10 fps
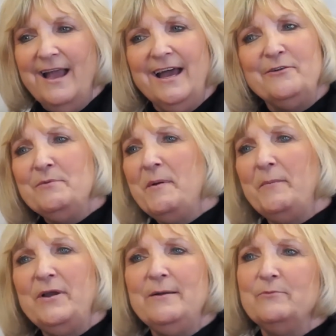And I
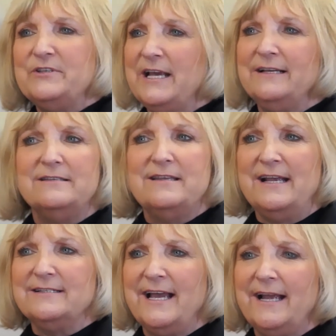remember him saying
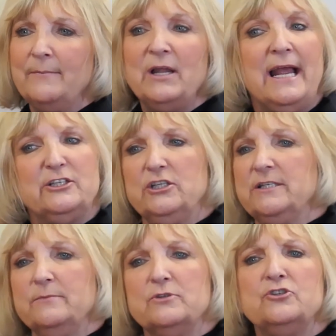things like, I'm going to ask you
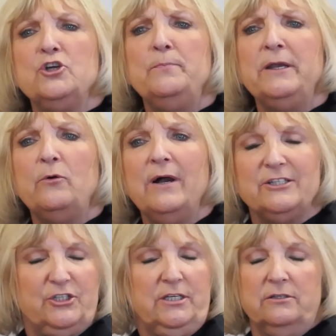some stupid
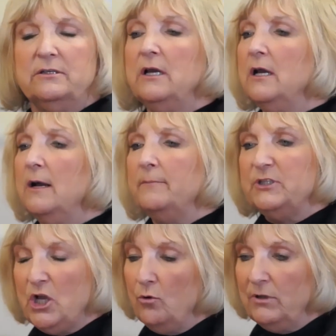questions.
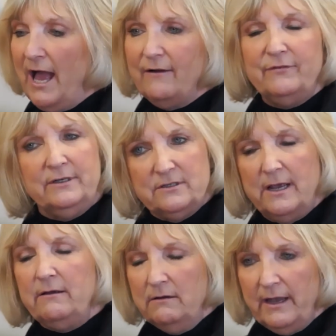Don't laugh. And it's
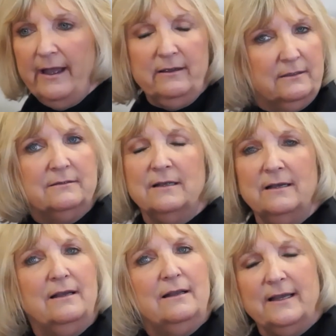like, okay.
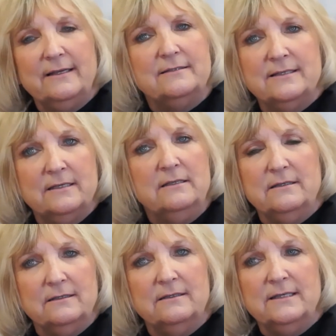Like,
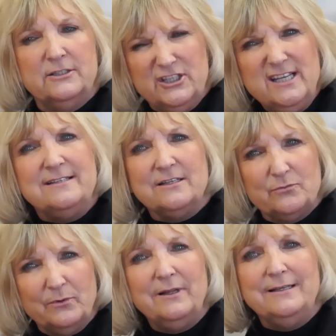did
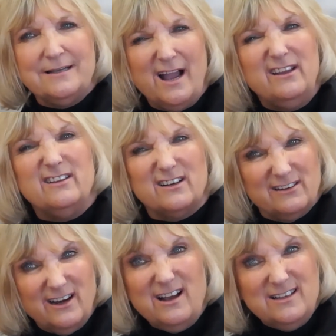Jesus really die on the
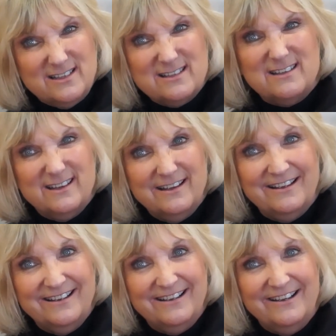cross
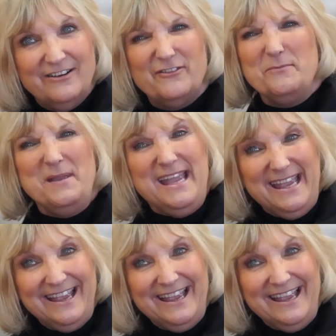for me?